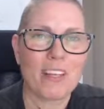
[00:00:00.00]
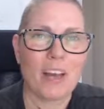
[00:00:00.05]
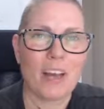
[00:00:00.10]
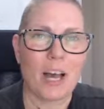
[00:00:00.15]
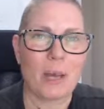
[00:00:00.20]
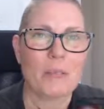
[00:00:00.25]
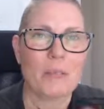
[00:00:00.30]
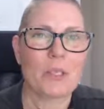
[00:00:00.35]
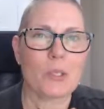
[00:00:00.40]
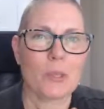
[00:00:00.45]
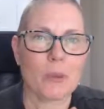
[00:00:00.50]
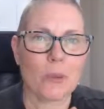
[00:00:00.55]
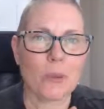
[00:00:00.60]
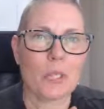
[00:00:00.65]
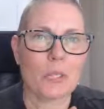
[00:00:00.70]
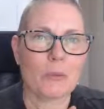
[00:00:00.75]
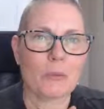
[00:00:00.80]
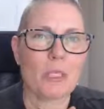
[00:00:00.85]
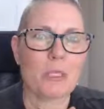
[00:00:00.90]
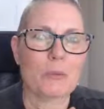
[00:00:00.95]
I'm
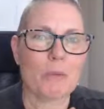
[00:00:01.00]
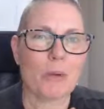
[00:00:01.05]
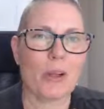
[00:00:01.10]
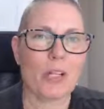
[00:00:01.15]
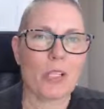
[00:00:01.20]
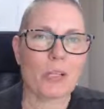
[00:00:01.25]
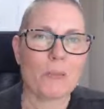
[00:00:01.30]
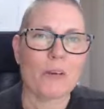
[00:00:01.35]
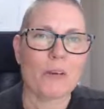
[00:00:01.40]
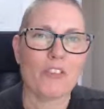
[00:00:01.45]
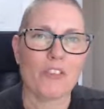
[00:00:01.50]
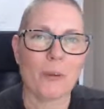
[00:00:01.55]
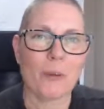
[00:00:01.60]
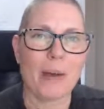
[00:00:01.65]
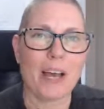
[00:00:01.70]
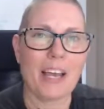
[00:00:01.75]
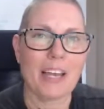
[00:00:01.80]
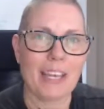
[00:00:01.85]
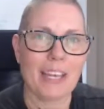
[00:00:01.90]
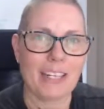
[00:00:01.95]
solely responsible for
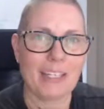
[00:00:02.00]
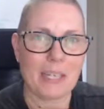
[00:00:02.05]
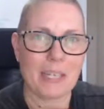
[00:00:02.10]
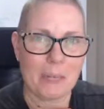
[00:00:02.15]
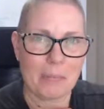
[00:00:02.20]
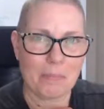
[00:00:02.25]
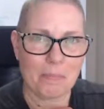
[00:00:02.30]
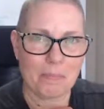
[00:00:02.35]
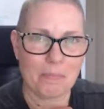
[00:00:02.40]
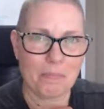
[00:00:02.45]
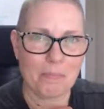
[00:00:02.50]
my income,